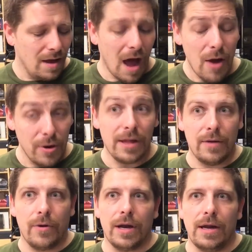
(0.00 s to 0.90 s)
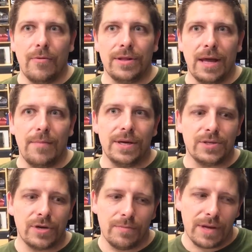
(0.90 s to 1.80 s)
I really want it. I want that big
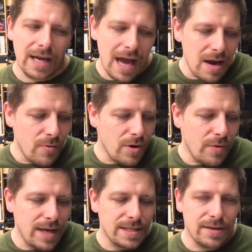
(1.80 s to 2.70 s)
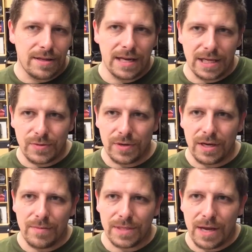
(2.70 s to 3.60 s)
screen, but I kind of want to wait until the next one
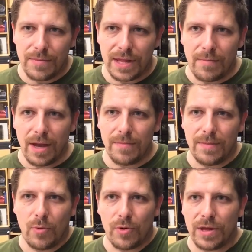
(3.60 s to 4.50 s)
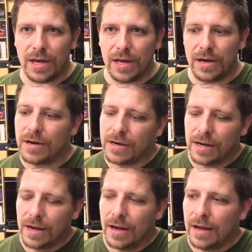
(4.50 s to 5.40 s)
comes out, but that might be more than a year.
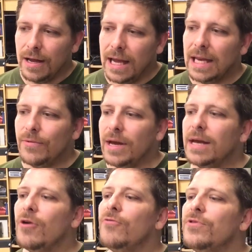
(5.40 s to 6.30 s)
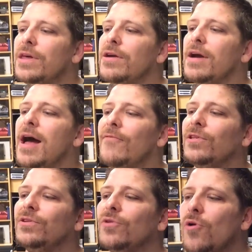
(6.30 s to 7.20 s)
Anyway, over there I have a
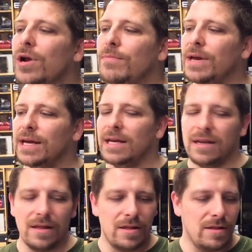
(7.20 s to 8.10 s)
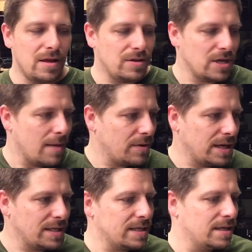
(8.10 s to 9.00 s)
little coin bank, and the
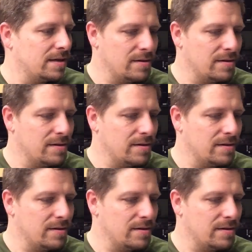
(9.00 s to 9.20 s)
Japanese